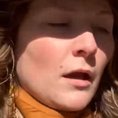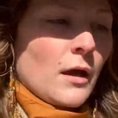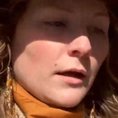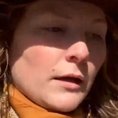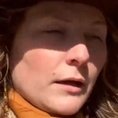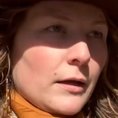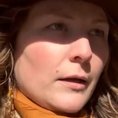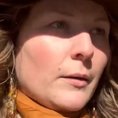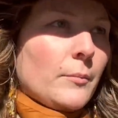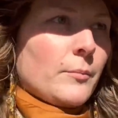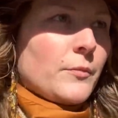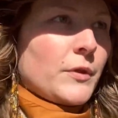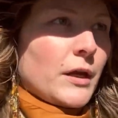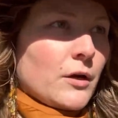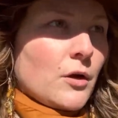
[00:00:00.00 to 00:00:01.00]

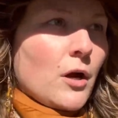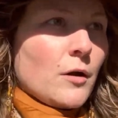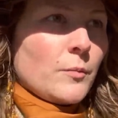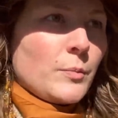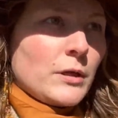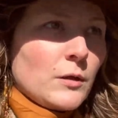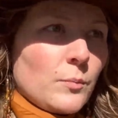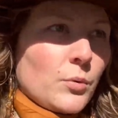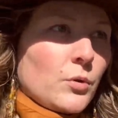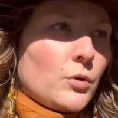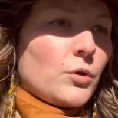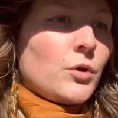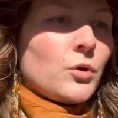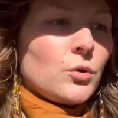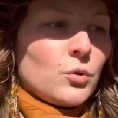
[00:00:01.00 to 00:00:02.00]
There are
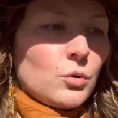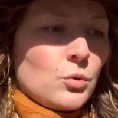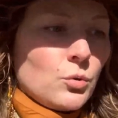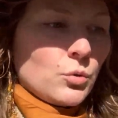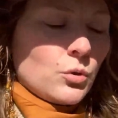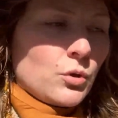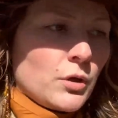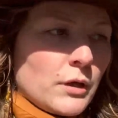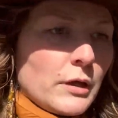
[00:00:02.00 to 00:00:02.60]
people who